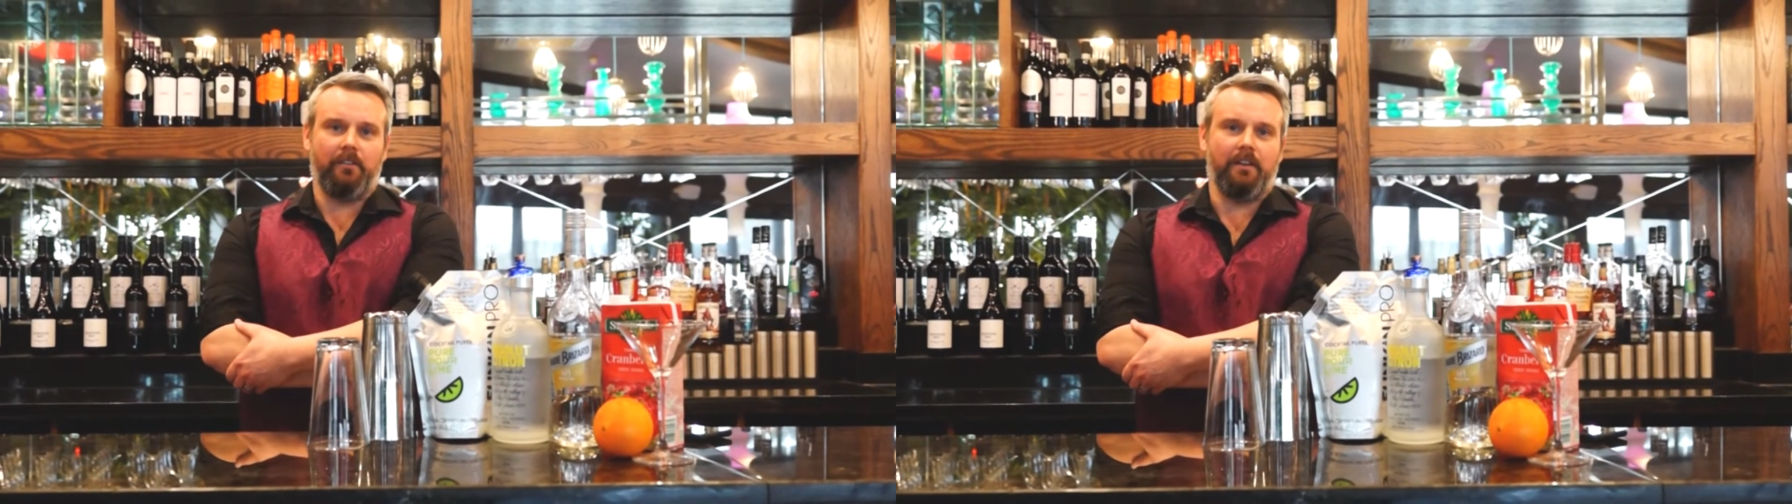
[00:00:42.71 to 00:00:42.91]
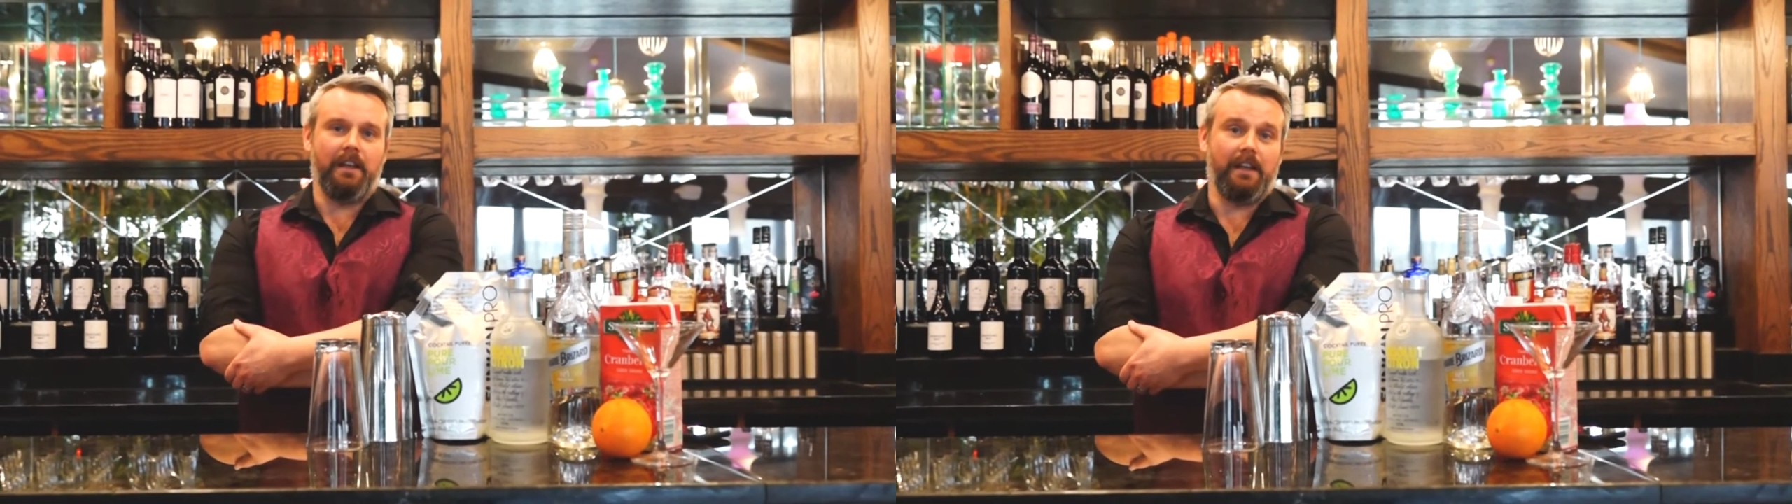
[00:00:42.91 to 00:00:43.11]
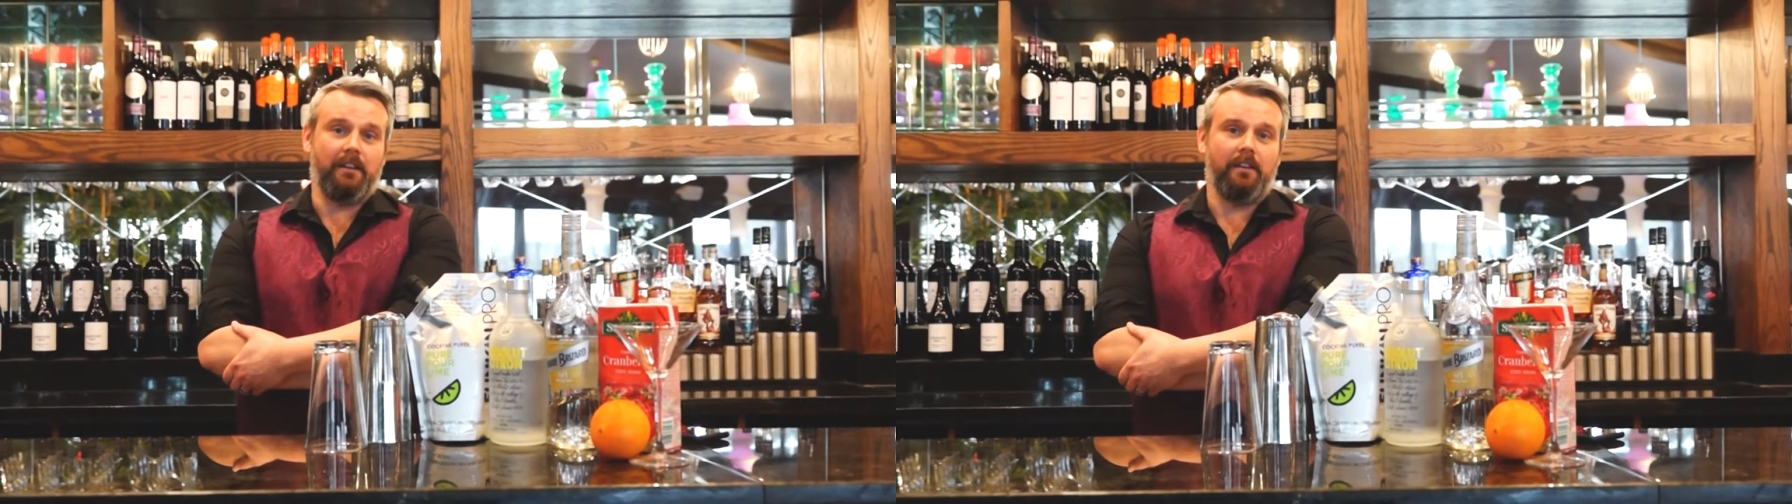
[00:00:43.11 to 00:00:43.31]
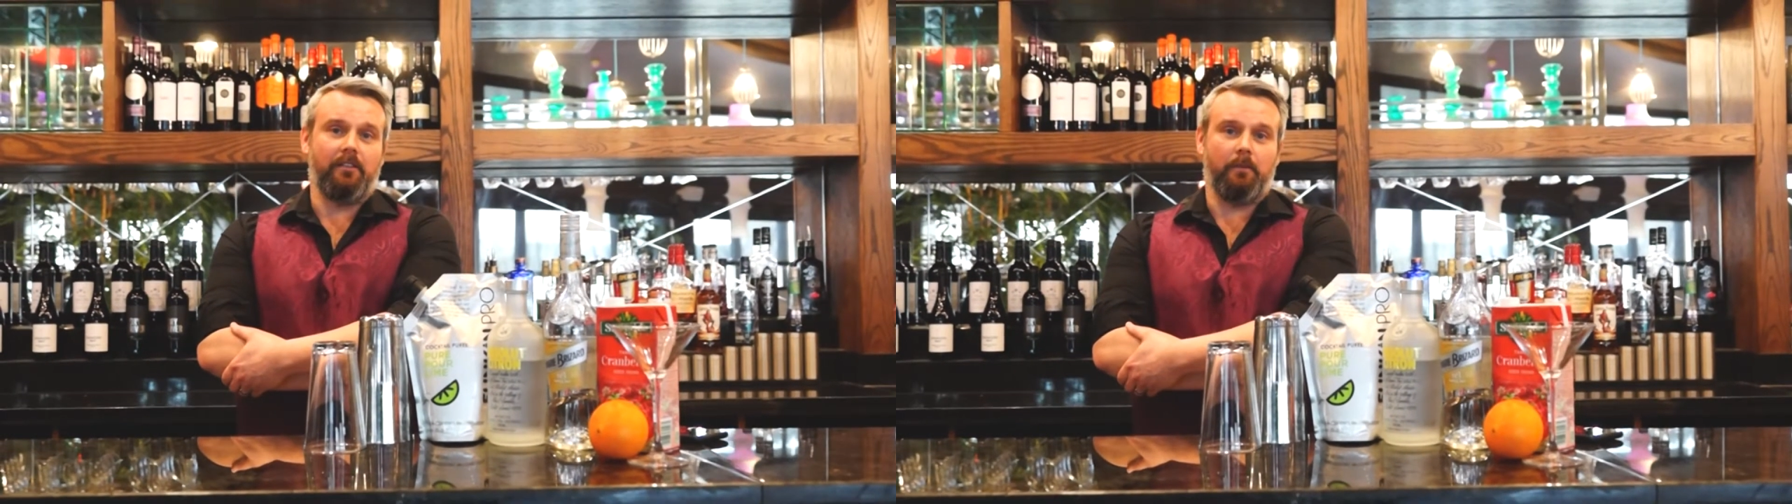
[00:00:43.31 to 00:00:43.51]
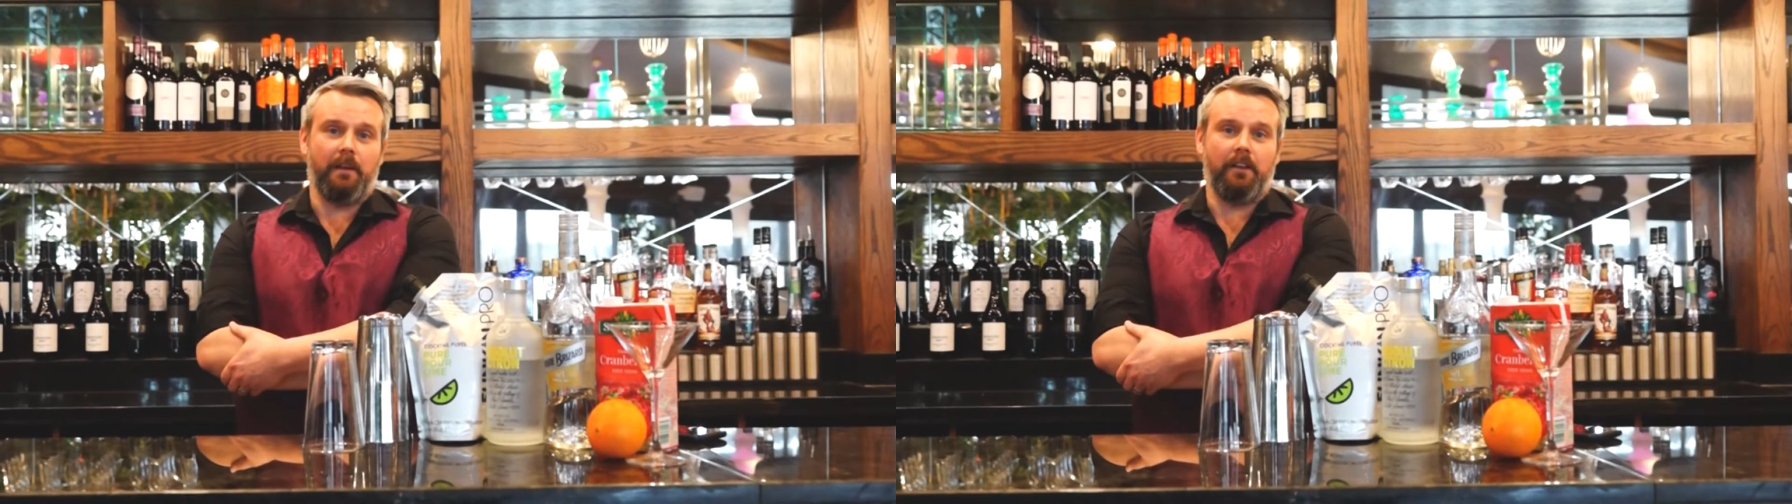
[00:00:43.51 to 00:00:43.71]
to
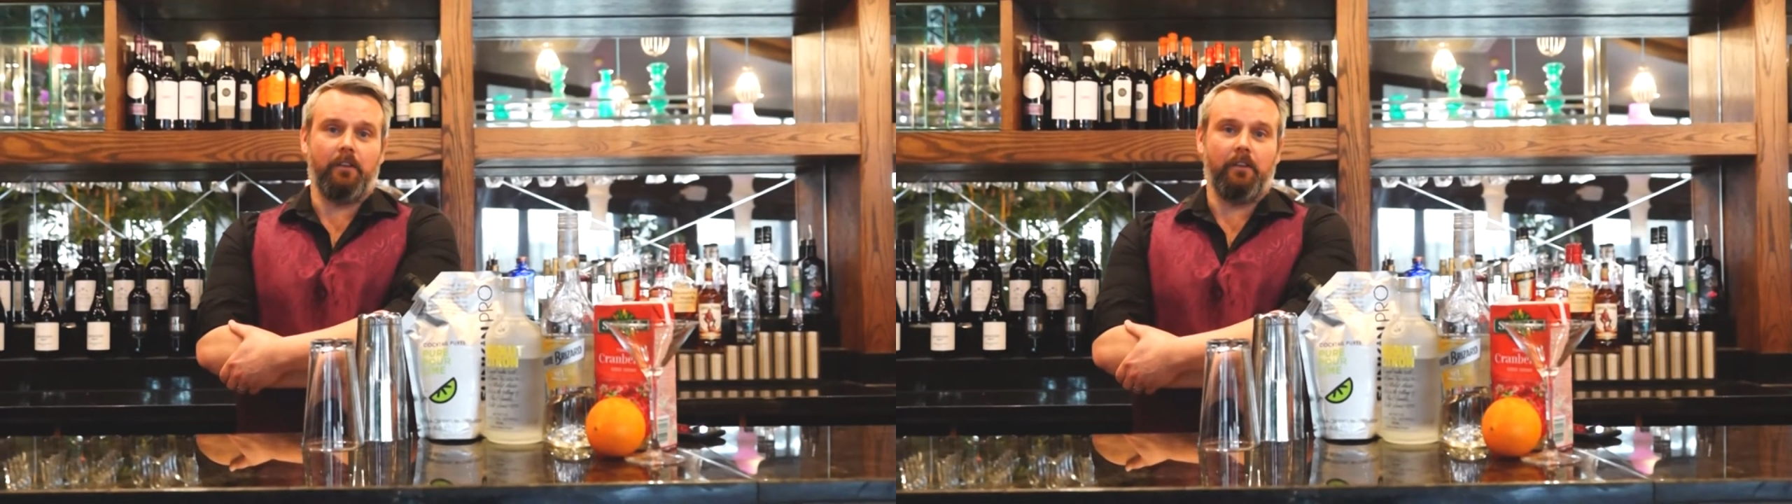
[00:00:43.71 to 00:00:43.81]
need to make